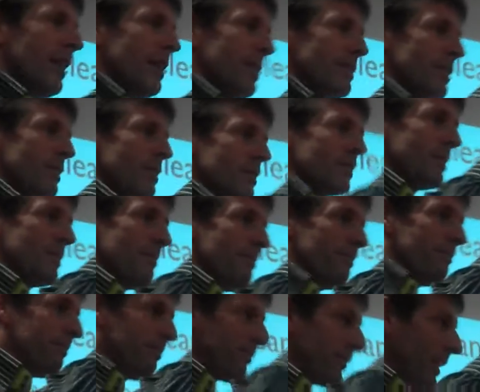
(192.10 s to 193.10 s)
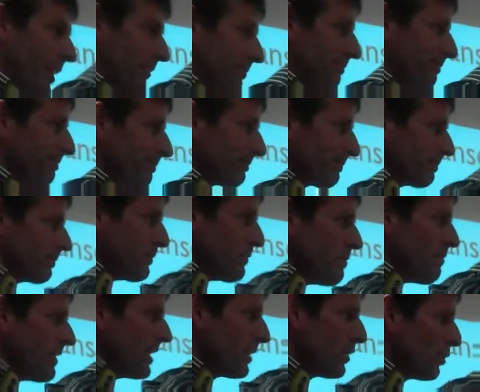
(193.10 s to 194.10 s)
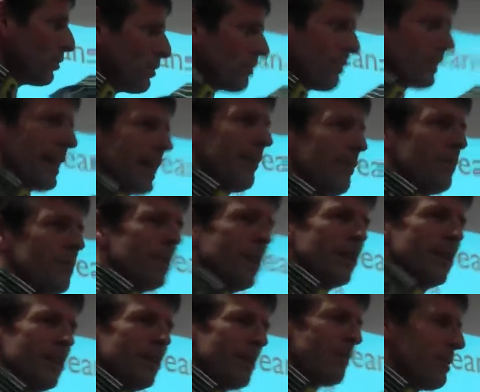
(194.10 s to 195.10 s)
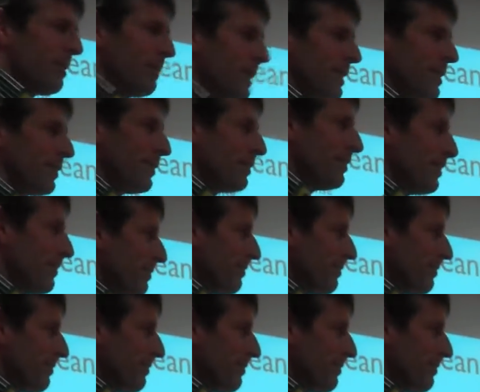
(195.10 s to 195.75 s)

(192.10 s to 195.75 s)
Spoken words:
glasses? I don't know if you have them here. You probably do.